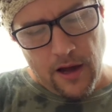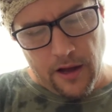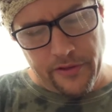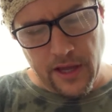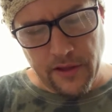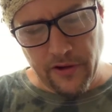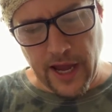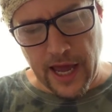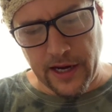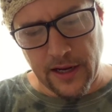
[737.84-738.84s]
On the other
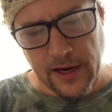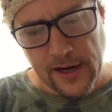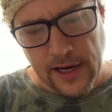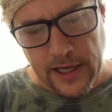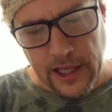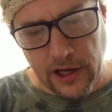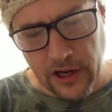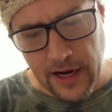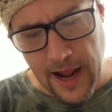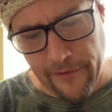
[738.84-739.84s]
hand, he
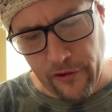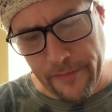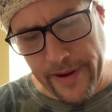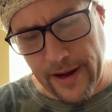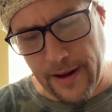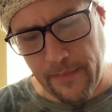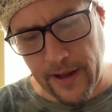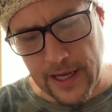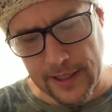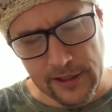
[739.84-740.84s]
could never become
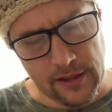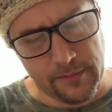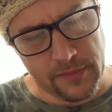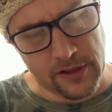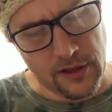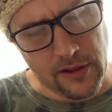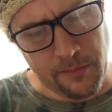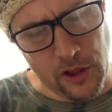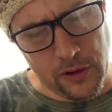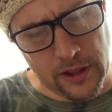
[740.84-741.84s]
accustomed to the
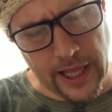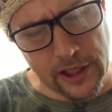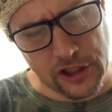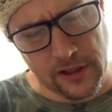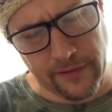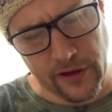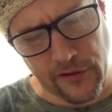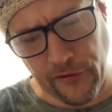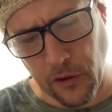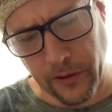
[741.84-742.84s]
mutilation of his
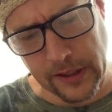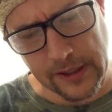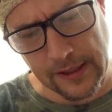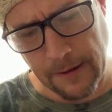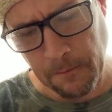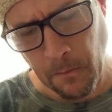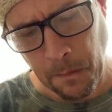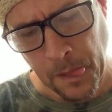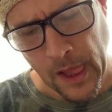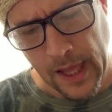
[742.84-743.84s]
forest,
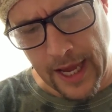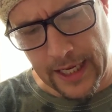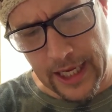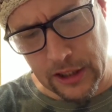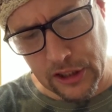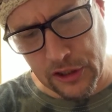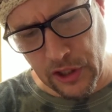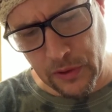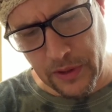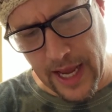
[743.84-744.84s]
and each
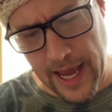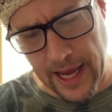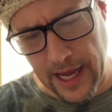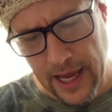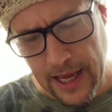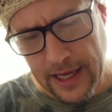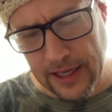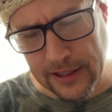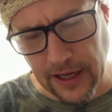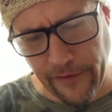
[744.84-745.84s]
new day he
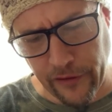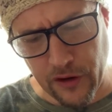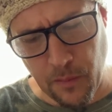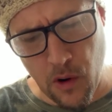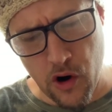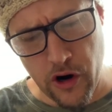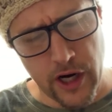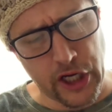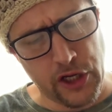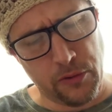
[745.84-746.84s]
suffered more
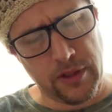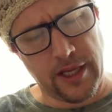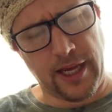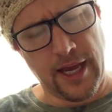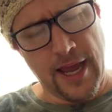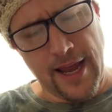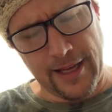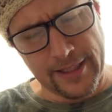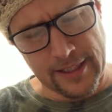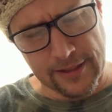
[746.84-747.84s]
acutely
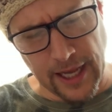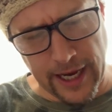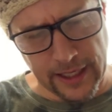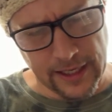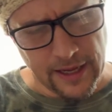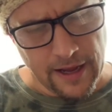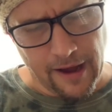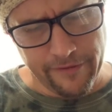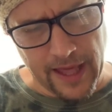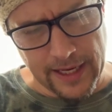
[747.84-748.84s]
at the sight
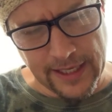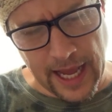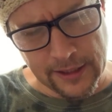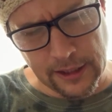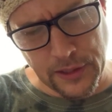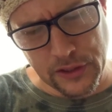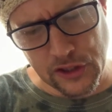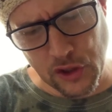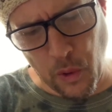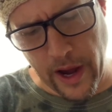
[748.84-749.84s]
of that desolate
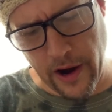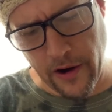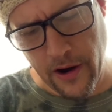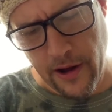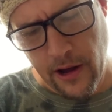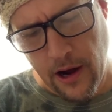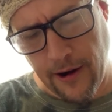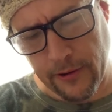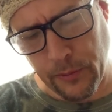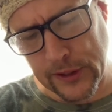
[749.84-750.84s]
square
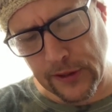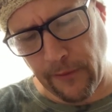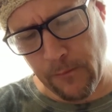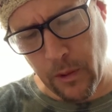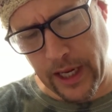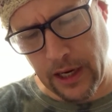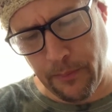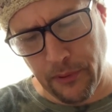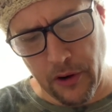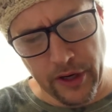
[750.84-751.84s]
on which the
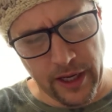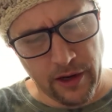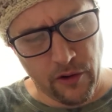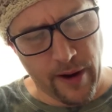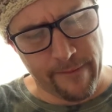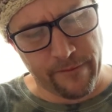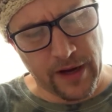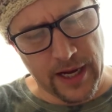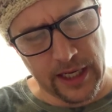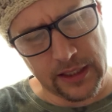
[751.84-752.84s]
wind-broken
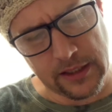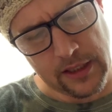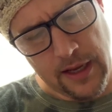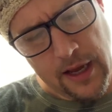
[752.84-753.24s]
grapevines